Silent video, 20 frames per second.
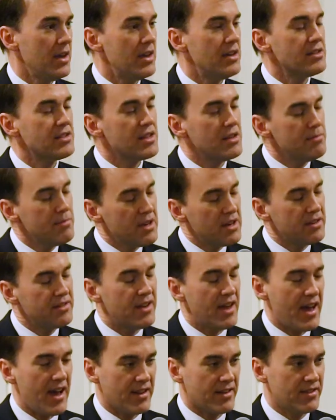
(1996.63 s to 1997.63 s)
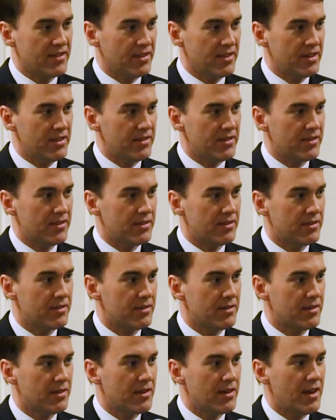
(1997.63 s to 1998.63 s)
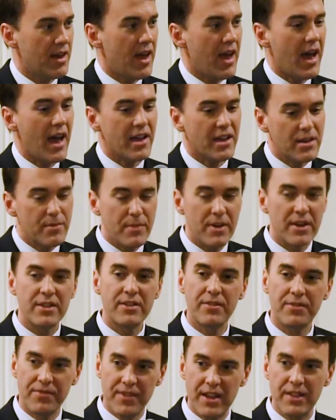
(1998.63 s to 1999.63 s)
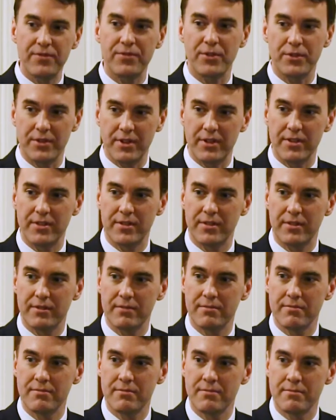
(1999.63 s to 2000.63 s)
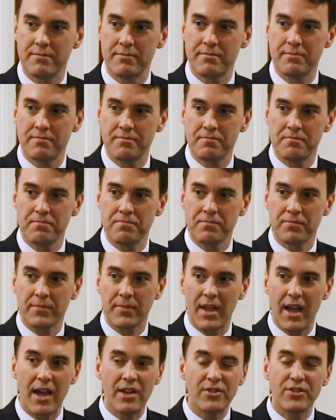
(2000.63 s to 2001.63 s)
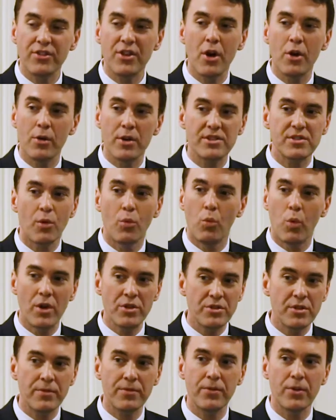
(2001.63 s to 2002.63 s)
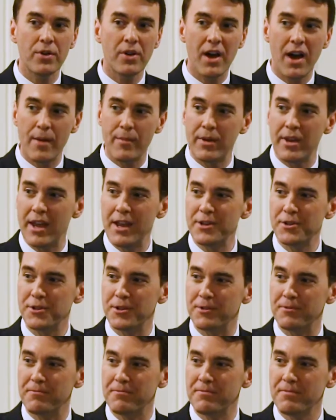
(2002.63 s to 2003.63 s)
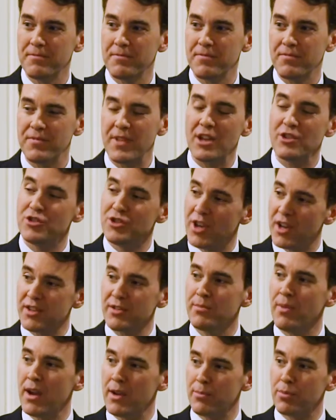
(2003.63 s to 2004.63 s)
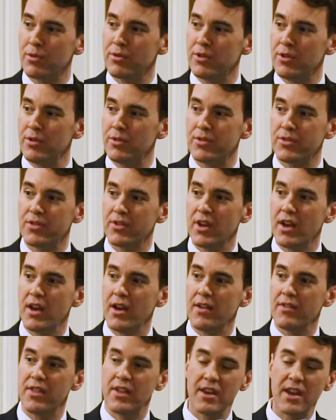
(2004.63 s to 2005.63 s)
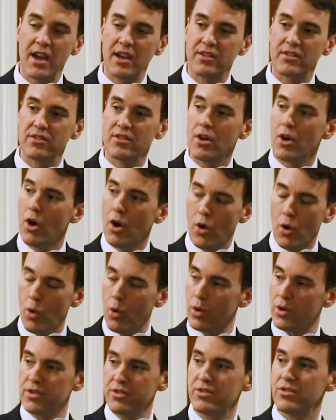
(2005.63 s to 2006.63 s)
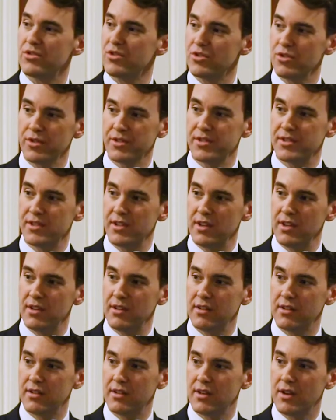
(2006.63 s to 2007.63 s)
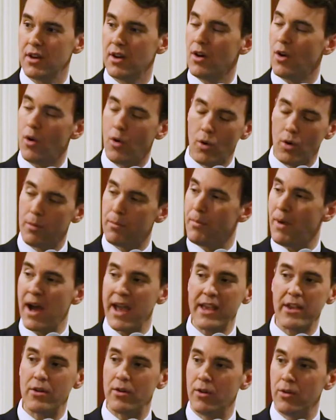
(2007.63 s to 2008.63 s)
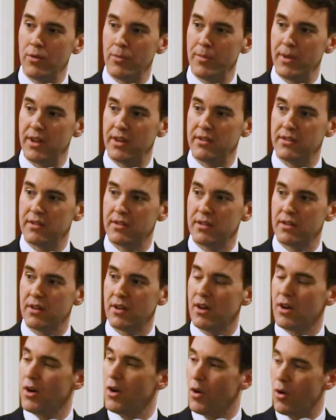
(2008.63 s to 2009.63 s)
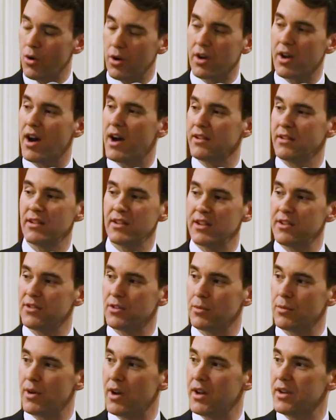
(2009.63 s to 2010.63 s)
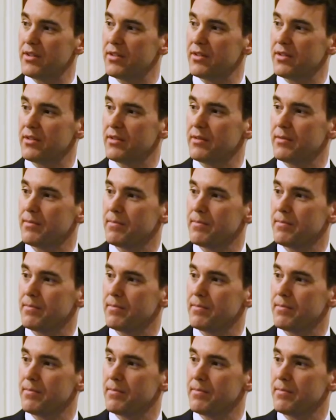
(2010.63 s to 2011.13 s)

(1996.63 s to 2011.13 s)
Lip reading: is committed to excellence and committed to faithfulness. And so it's a wonderful combination that just might produce the next Horst Schulze, or Mike Ullman, or Condoleezza Rice.